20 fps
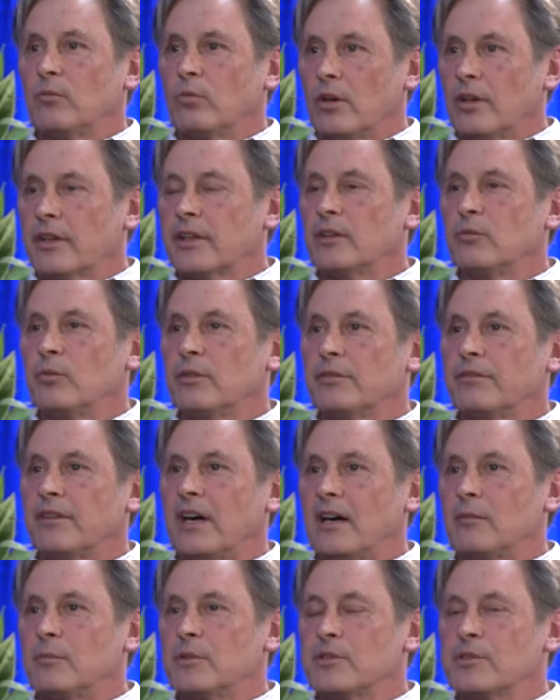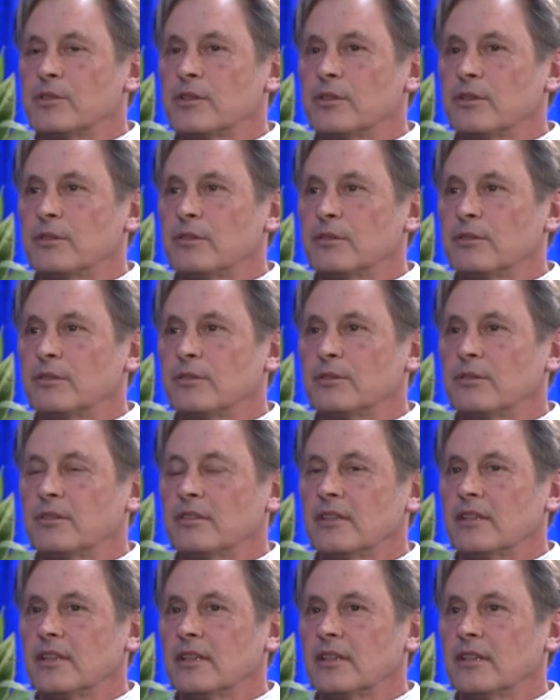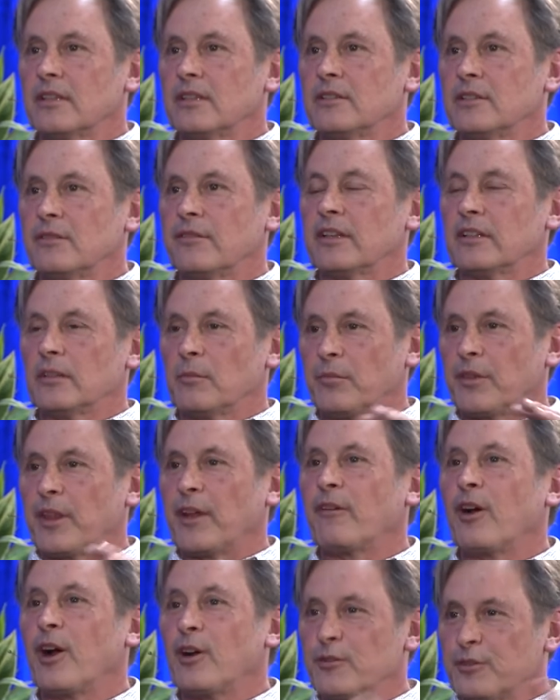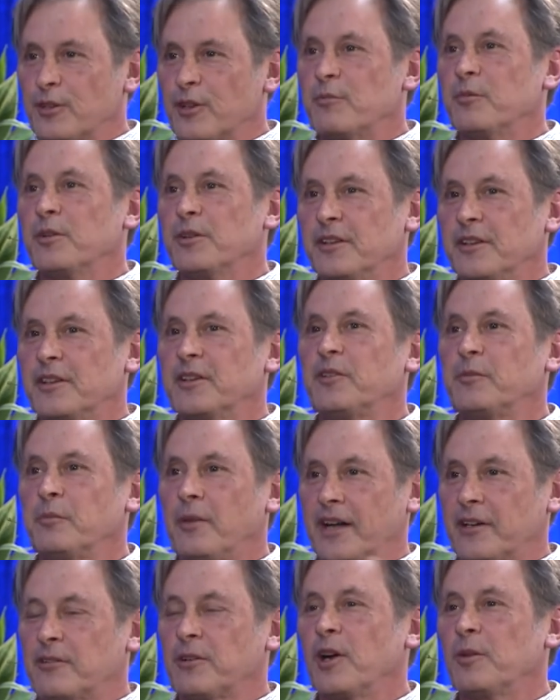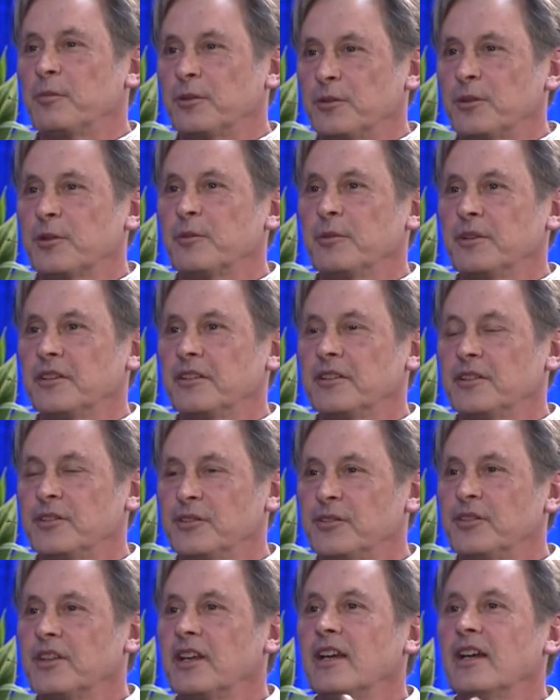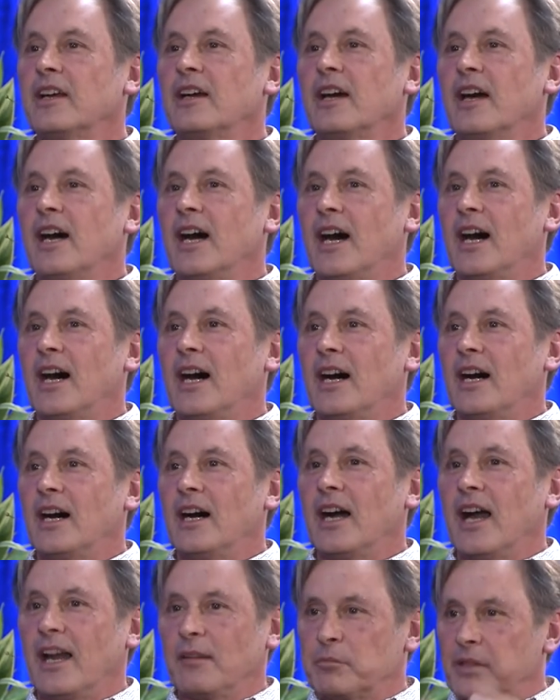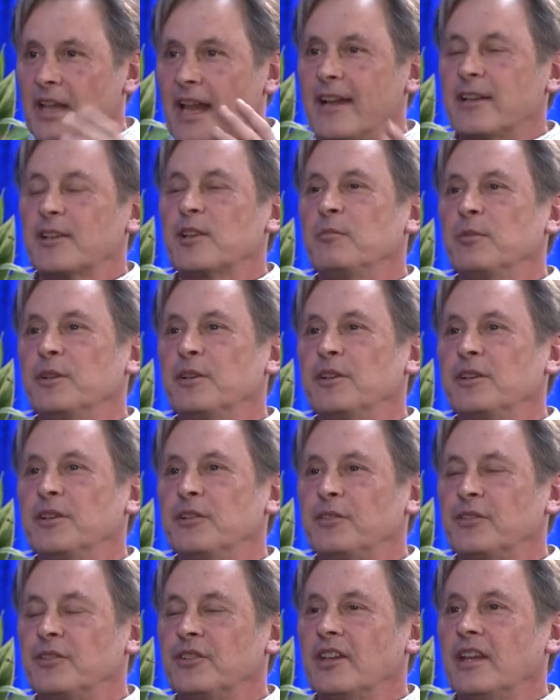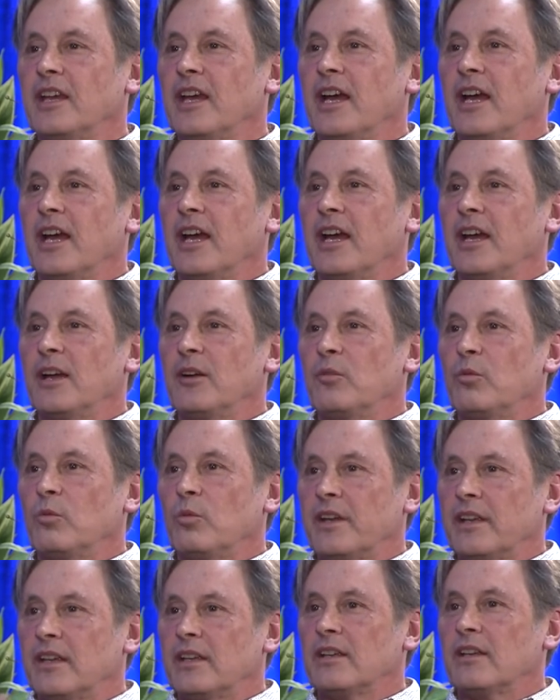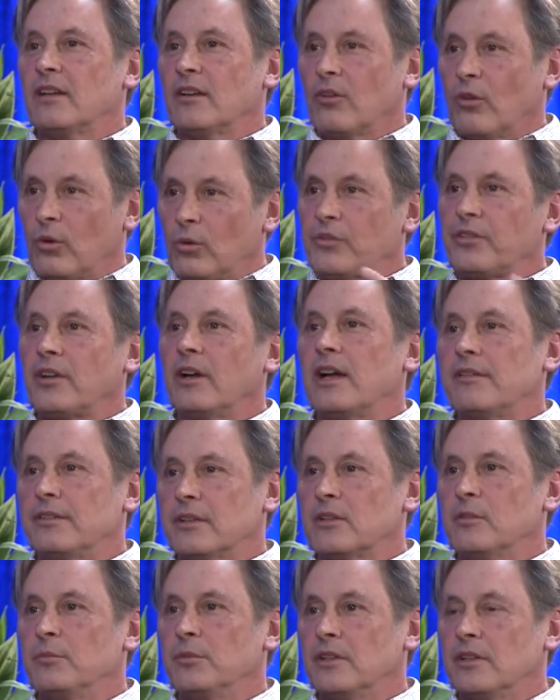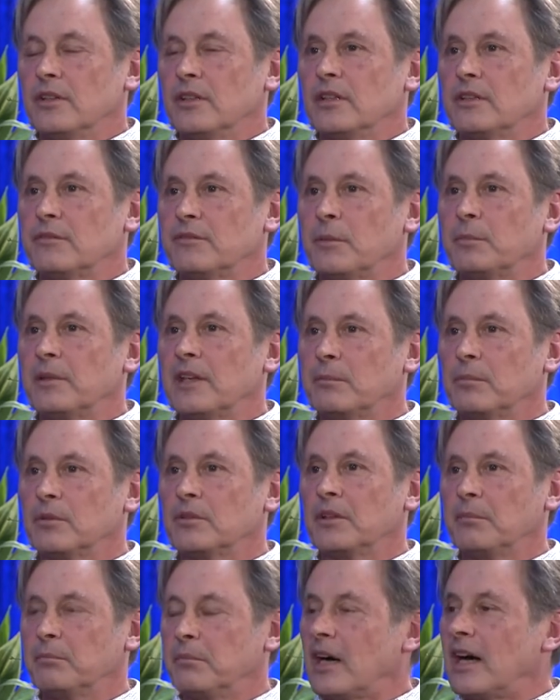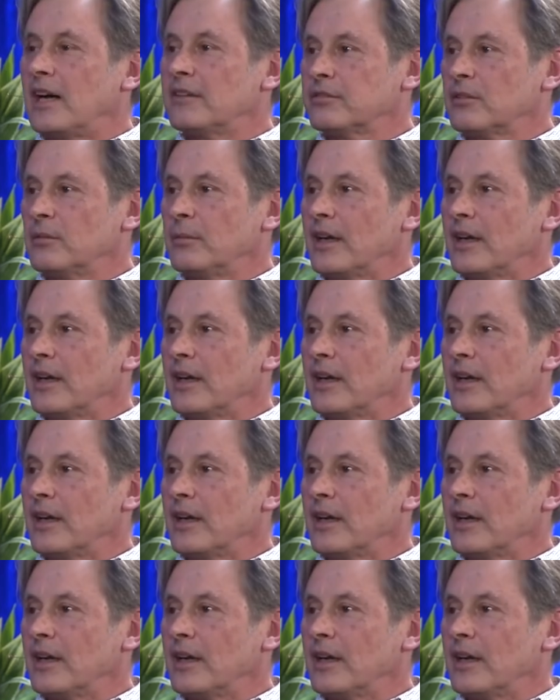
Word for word: working with farmers who develop their own communities, microbial communities uh, and plant communities, we also have a community of the people that buy from